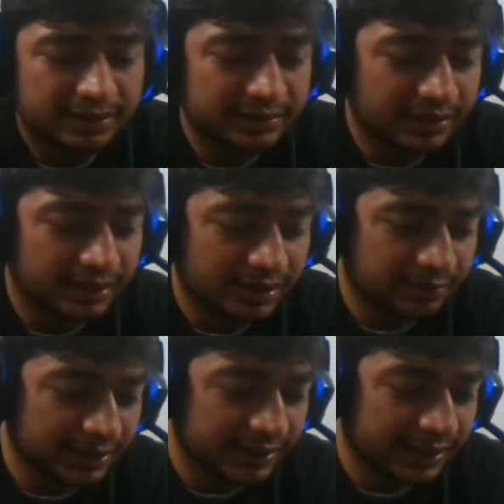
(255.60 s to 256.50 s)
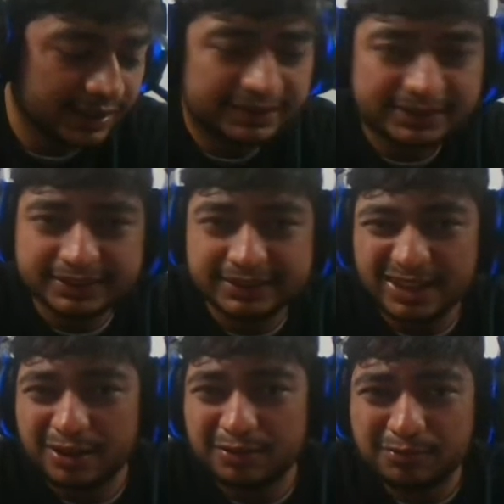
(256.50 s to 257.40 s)
But yeah, let's see
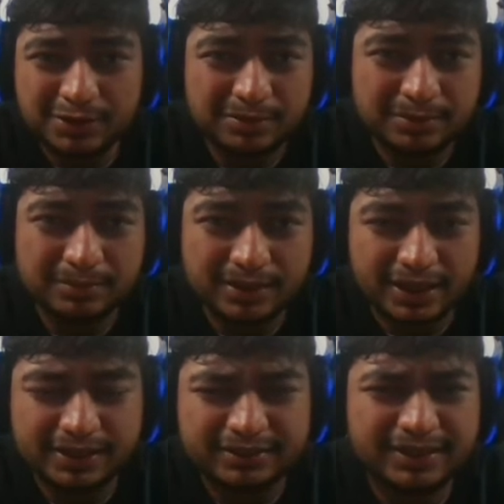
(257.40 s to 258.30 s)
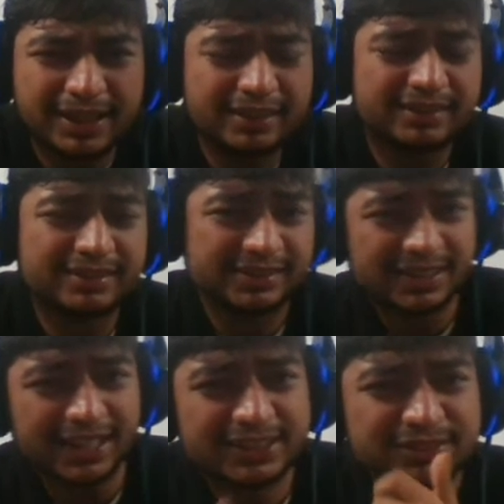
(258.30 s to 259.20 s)
now. Maybe I
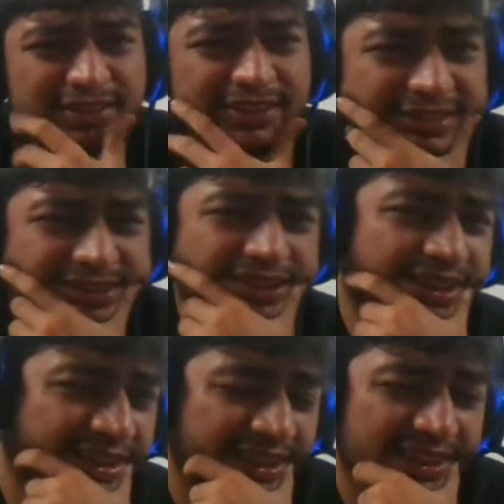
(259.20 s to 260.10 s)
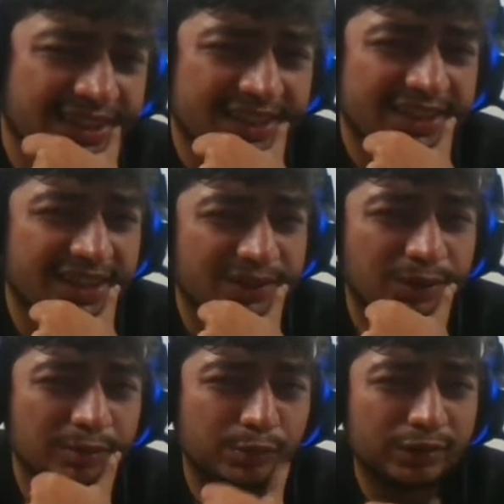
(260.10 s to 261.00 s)
actually don't think that Darth
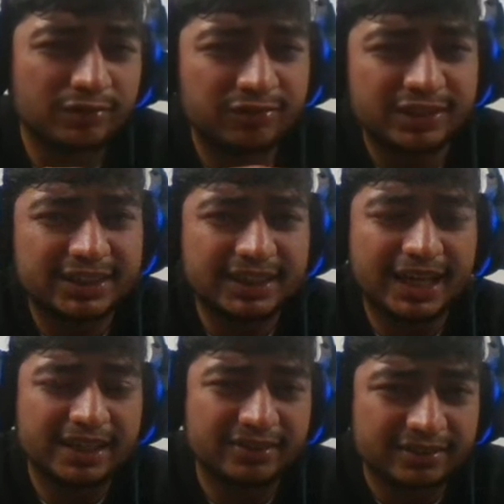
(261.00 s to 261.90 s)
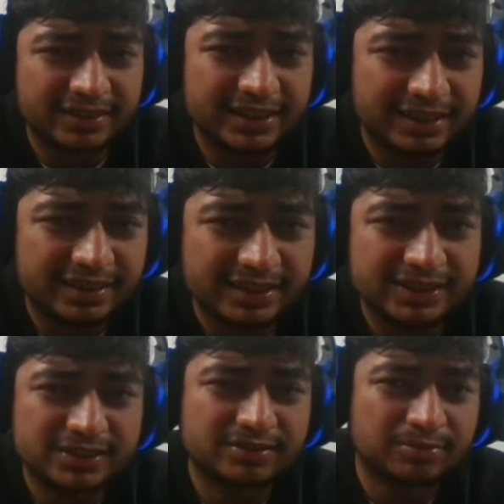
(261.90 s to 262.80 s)
Goblin will fit in any other deck.
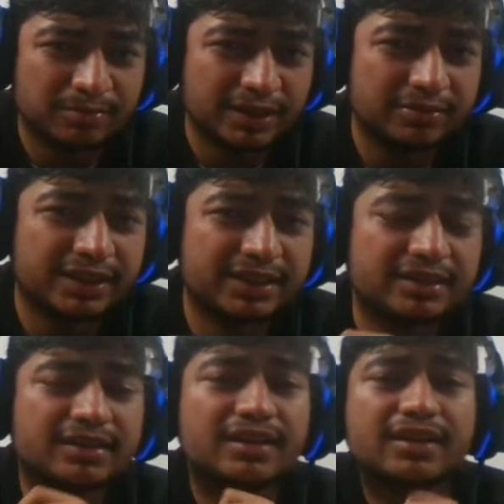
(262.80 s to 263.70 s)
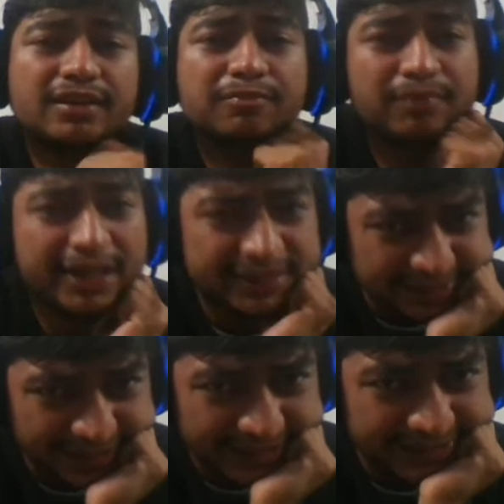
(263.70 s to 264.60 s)
It's maybe in minus
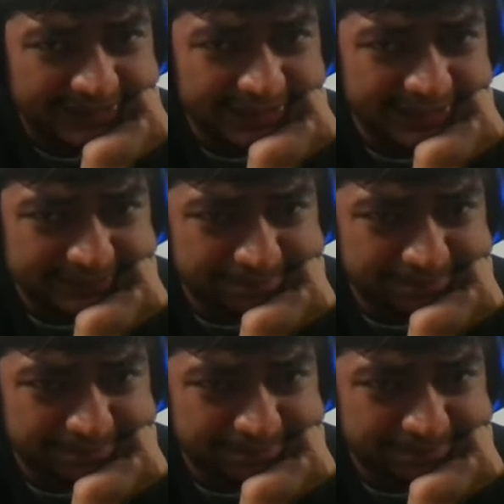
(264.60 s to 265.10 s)
cycle deck,